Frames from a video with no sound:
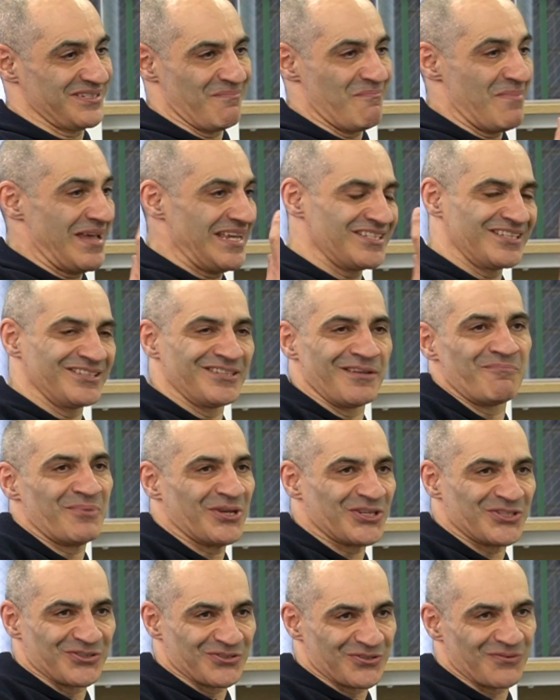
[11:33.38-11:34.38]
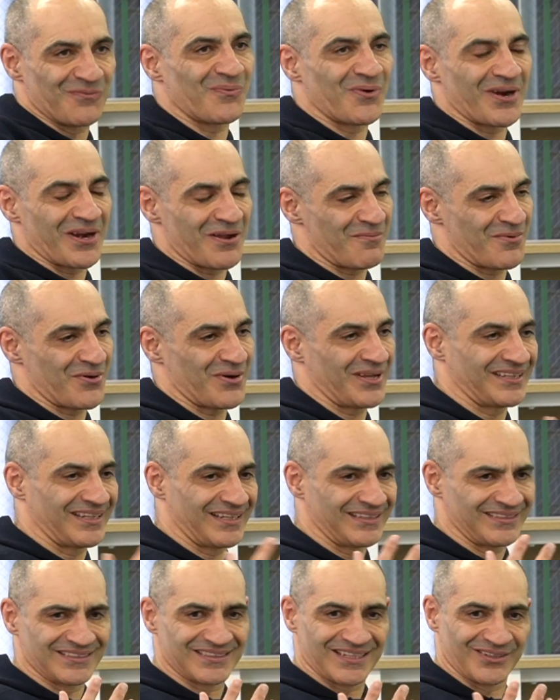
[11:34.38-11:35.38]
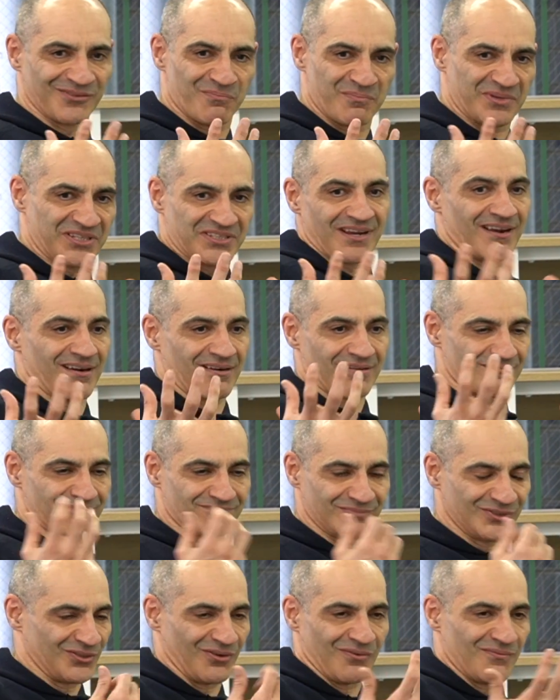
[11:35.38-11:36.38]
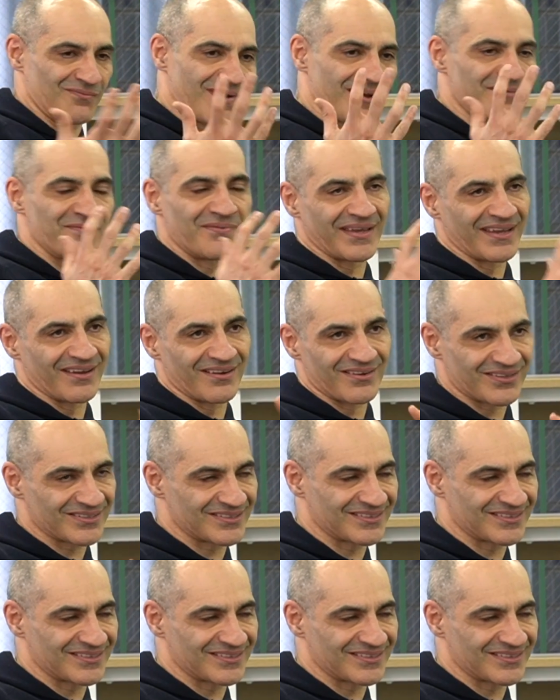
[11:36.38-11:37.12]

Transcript: amazing depictions of whatever, and then this kind of bizarre, 5 fingers.